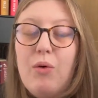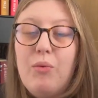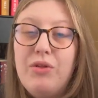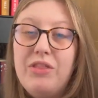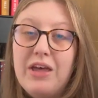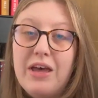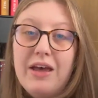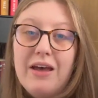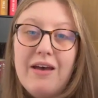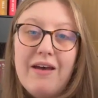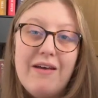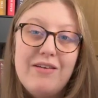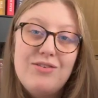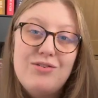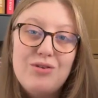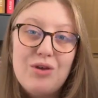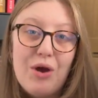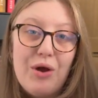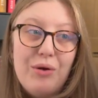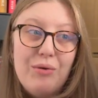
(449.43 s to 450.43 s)
with it,
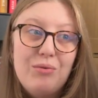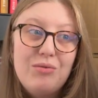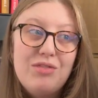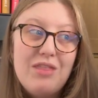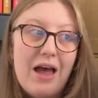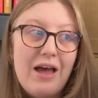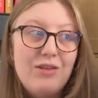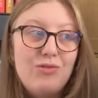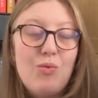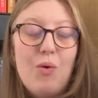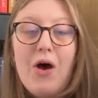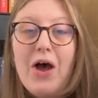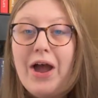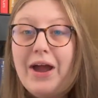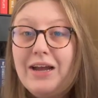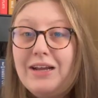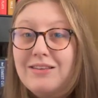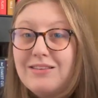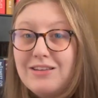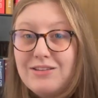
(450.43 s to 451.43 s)
so that's
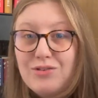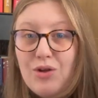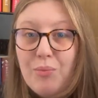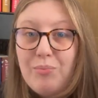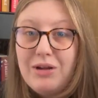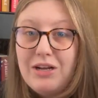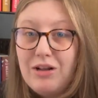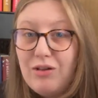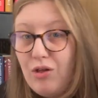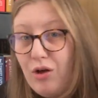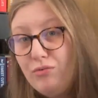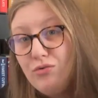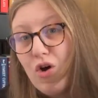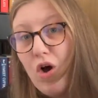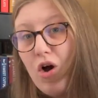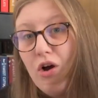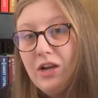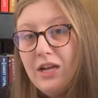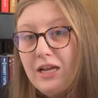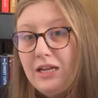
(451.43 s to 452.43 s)
why there's not been a lot of
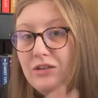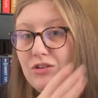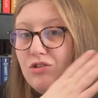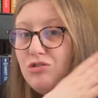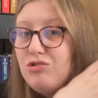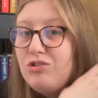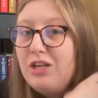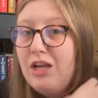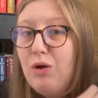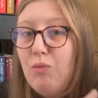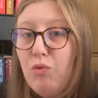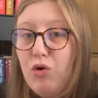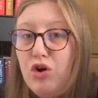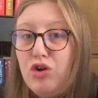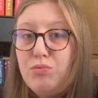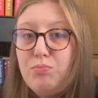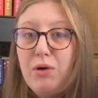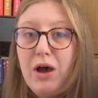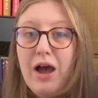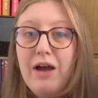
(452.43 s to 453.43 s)
talking. Usually I would,
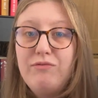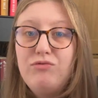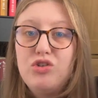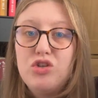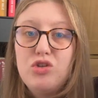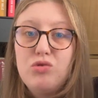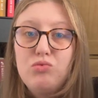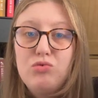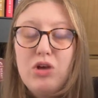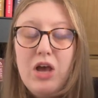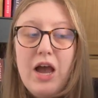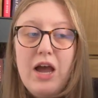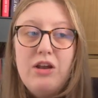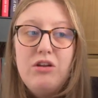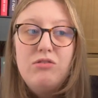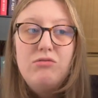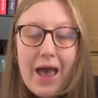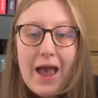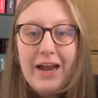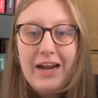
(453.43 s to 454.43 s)
but I kind
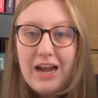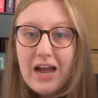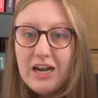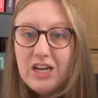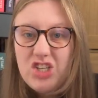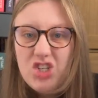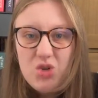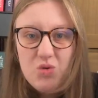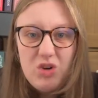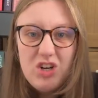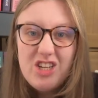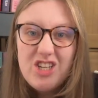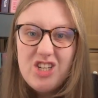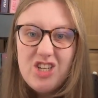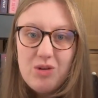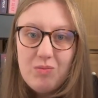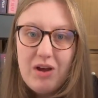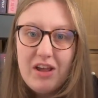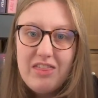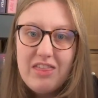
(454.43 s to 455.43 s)
of just wanted to
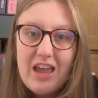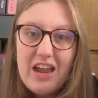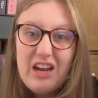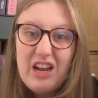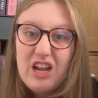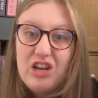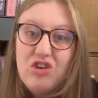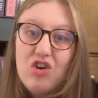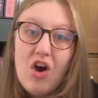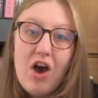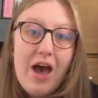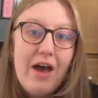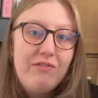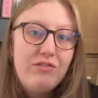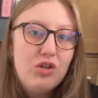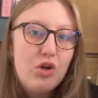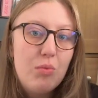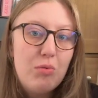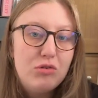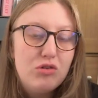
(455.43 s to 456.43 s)
do my thing and not have
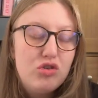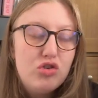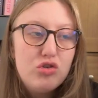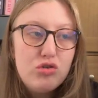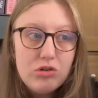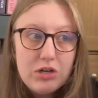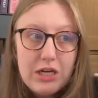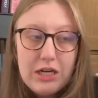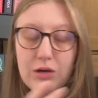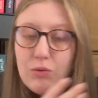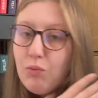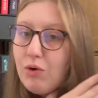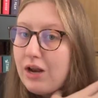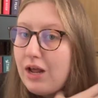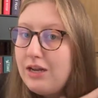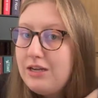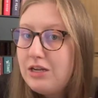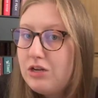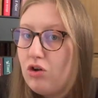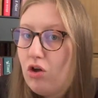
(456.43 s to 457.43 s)
to come on screen when I
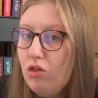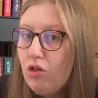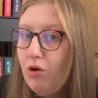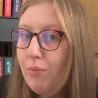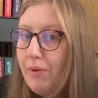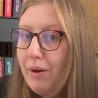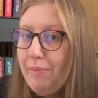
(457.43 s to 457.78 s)
did not look my